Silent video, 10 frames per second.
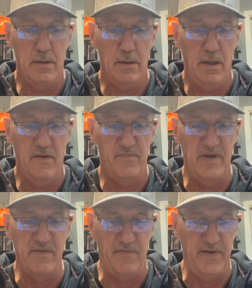I've
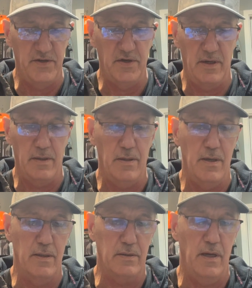been fishing a
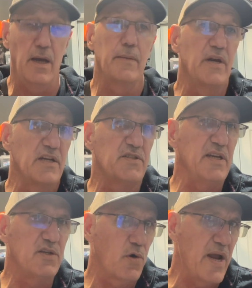long time and I
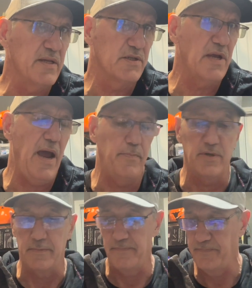see trends
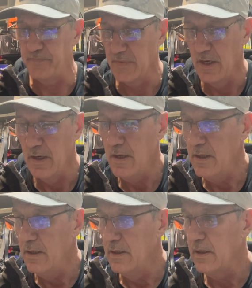happen.
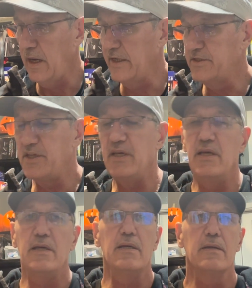I
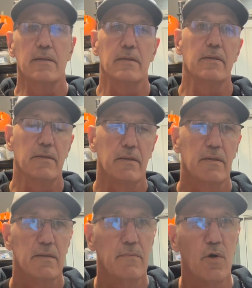see,
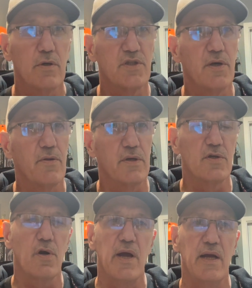more so than
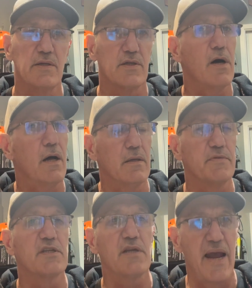trends, call them
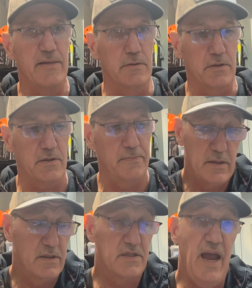cycles.
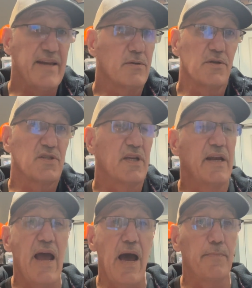Cycles can
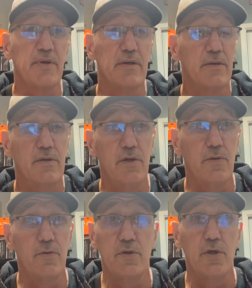happen
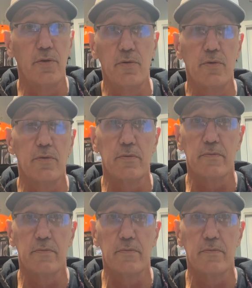due to